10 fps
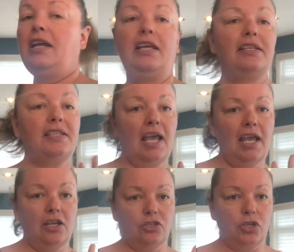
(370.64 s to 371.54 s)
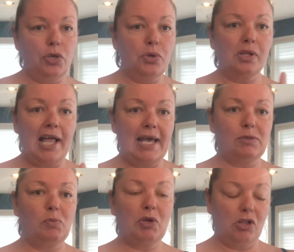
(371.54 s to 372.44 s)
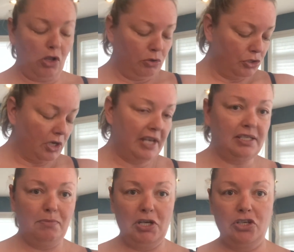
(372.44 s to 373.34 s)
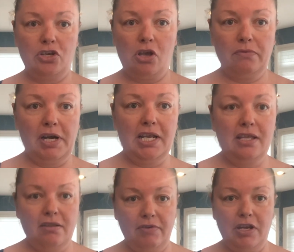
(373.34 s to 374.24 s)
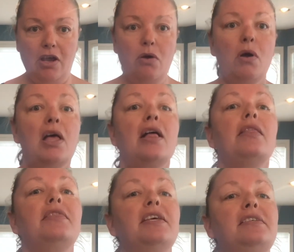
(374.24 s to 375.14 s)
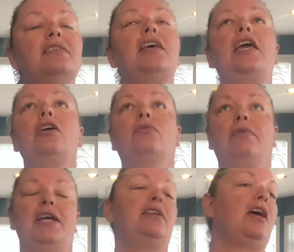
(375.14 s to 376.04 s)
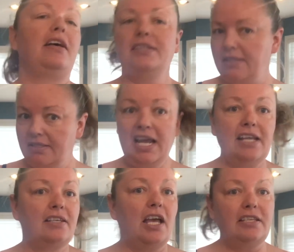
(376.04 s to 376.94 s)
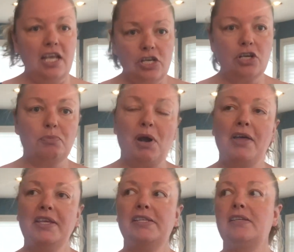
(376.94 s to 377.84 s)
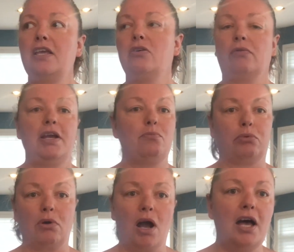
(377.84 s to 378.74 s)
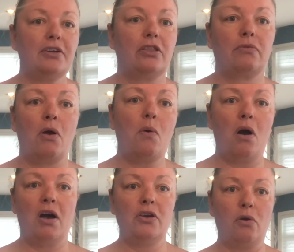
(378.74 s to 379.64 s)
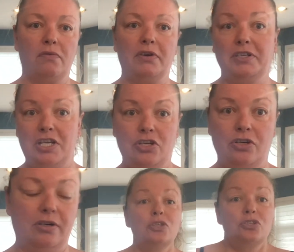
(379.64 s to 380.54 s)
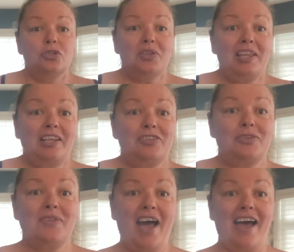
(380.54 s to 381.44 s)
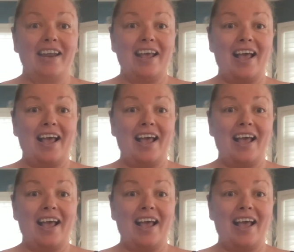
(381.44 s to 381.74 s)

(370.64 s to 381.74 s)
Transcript: is a two clasp closure, as I mentioned already in the video. This is a great, as it states, a t-shirt bra. This is a great bra to throw on over a t-shirt. So then let's do that.